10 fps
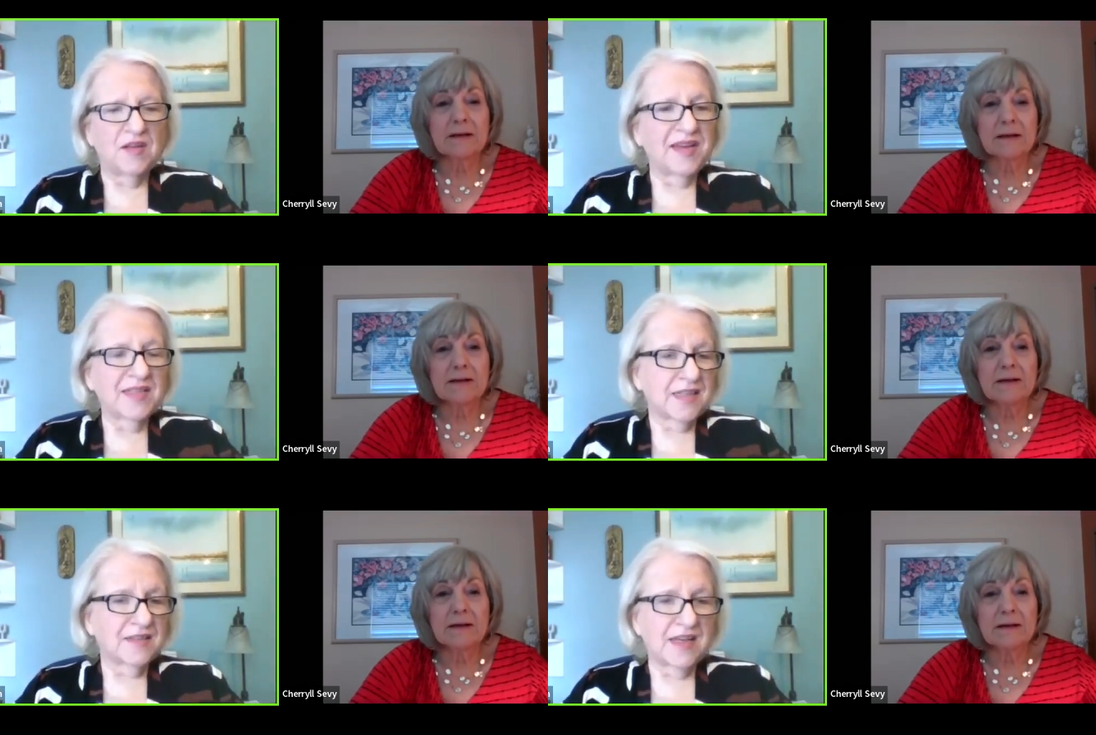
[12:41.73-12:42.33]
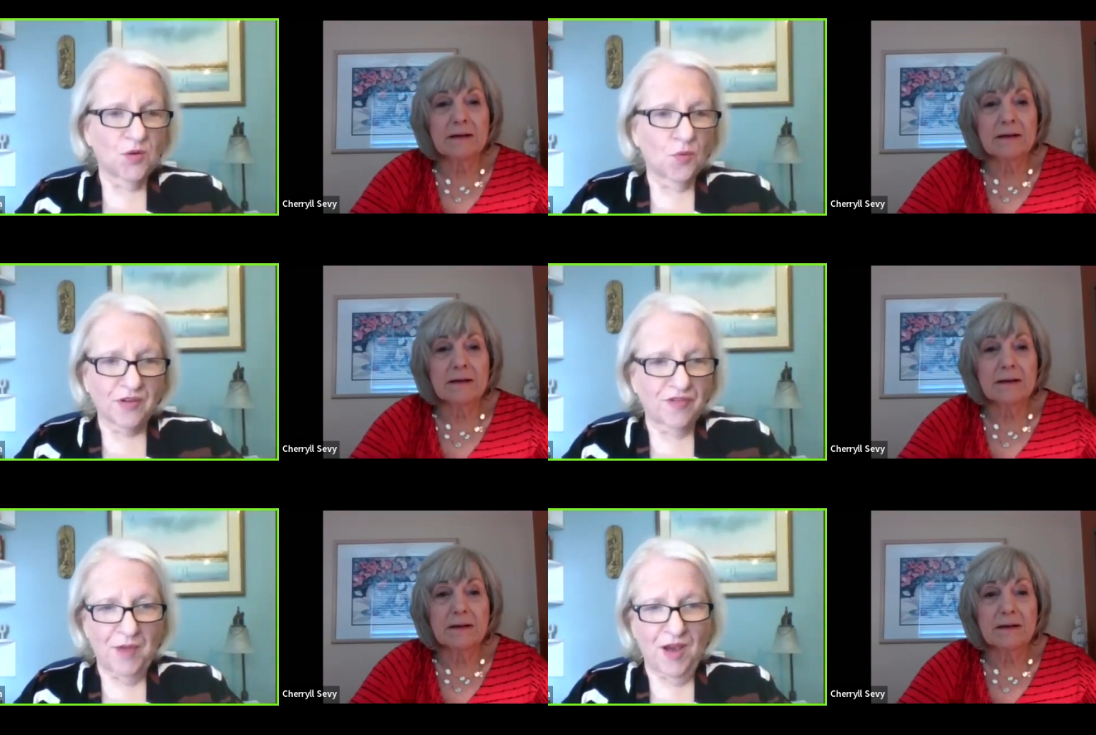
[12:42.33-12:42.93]
Speaker 1: amazing thing to
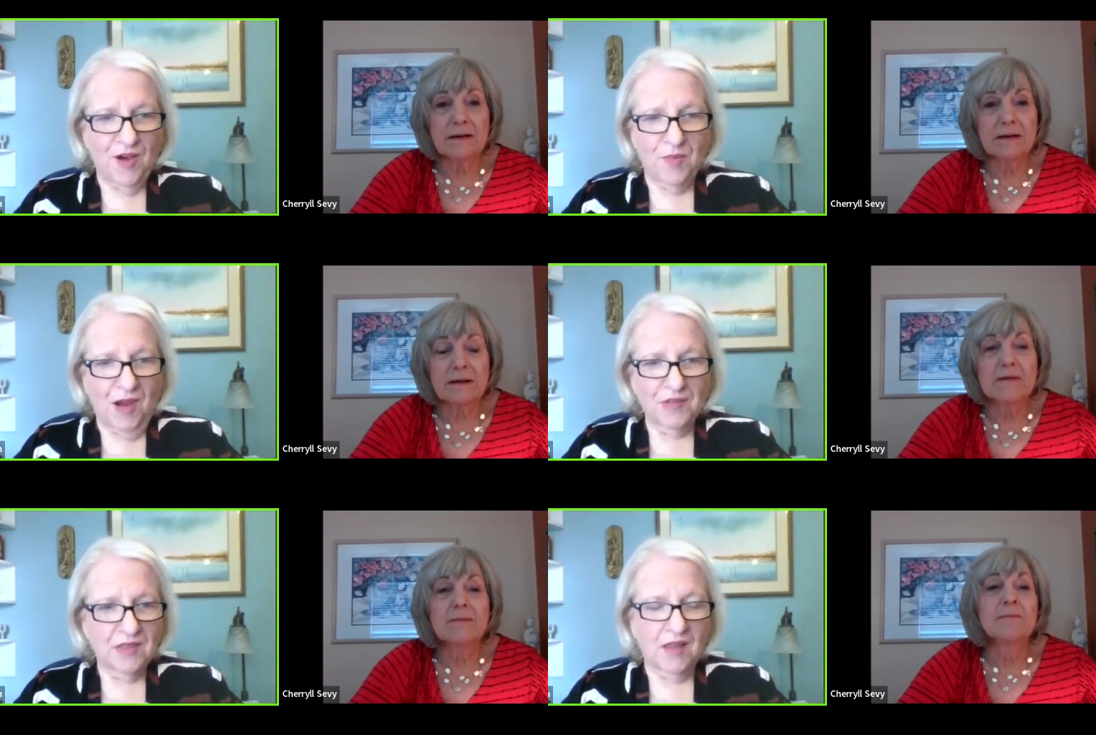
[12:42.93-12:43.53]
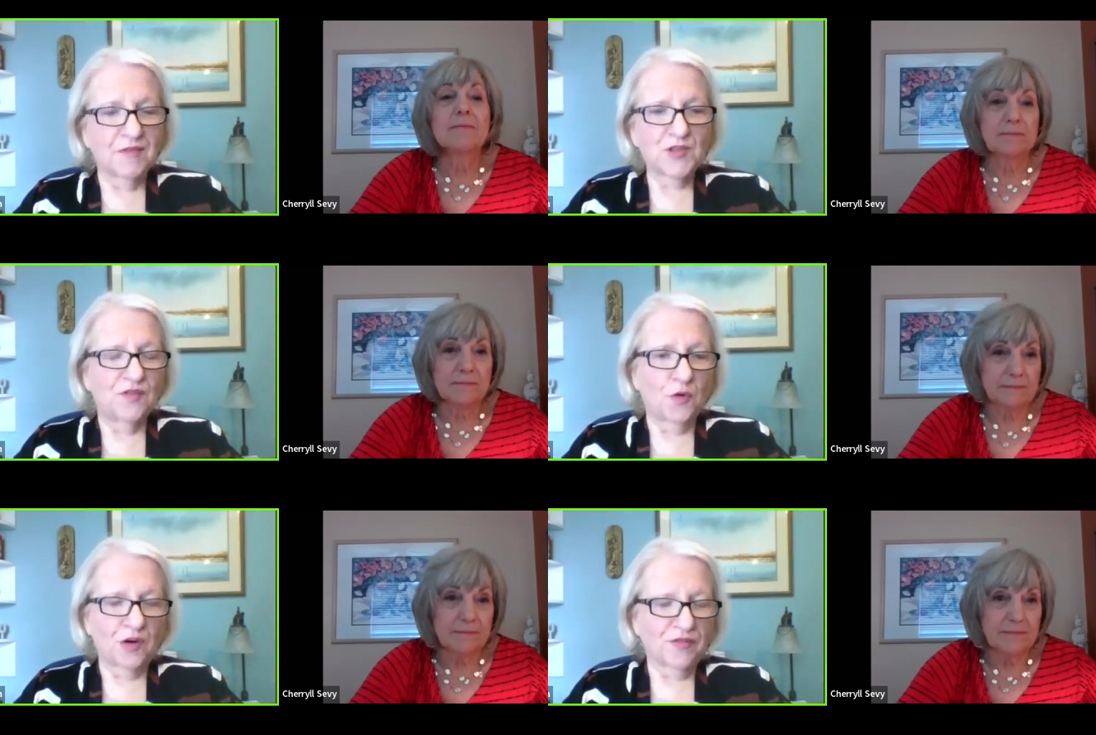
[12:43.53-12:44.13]
work from home. I would love to
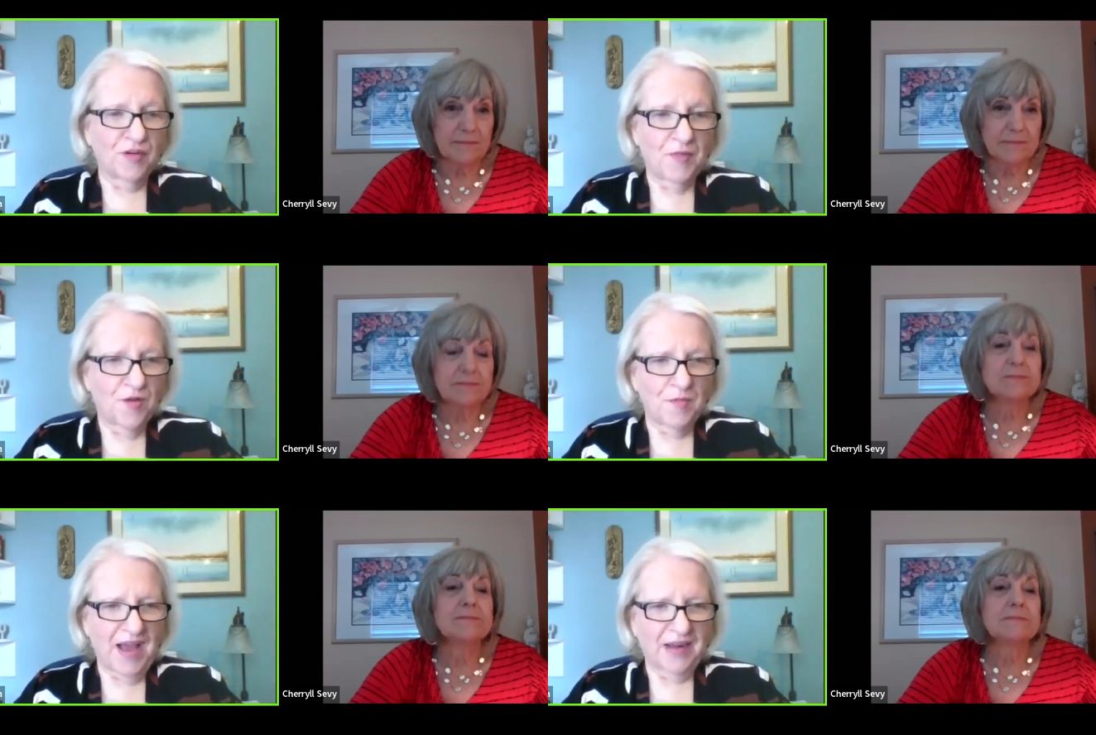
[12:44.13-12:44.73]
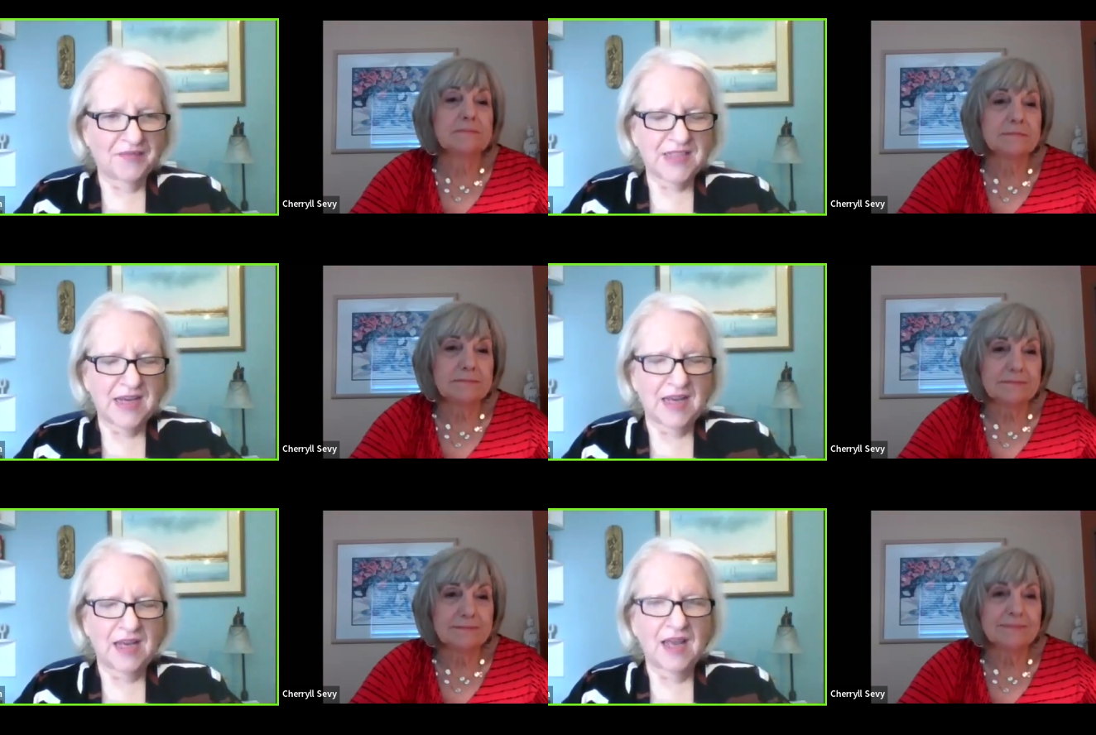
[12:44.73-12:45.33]
have worked from home back in the
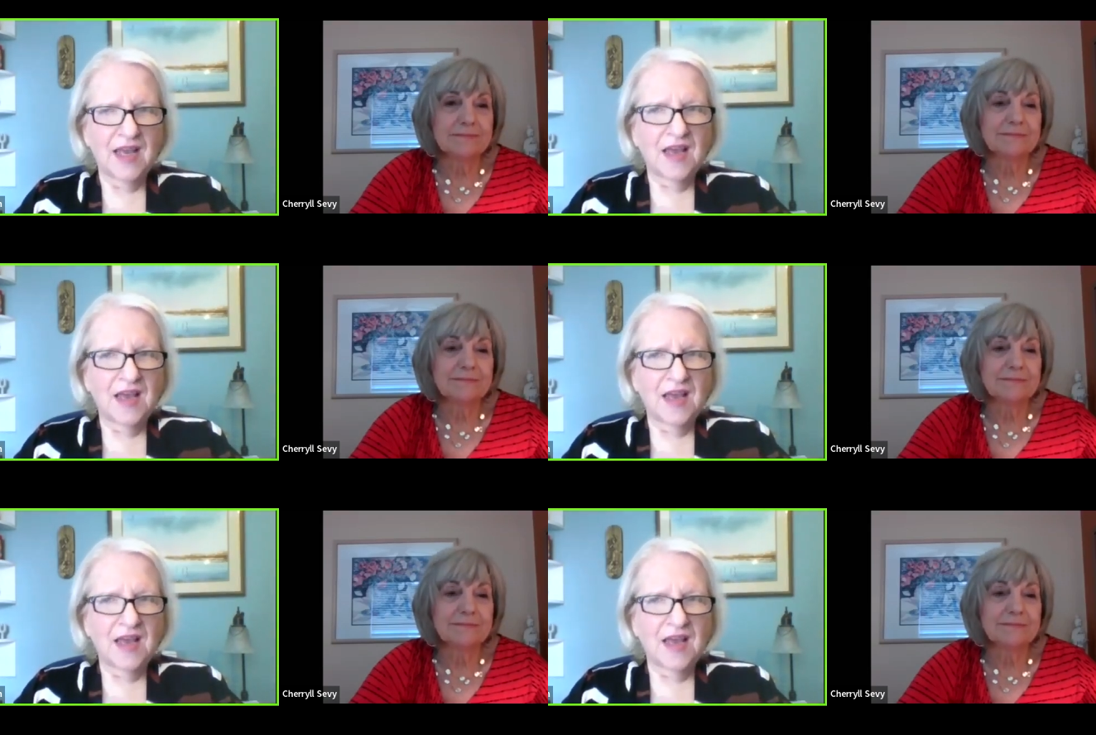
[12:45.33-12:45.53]
day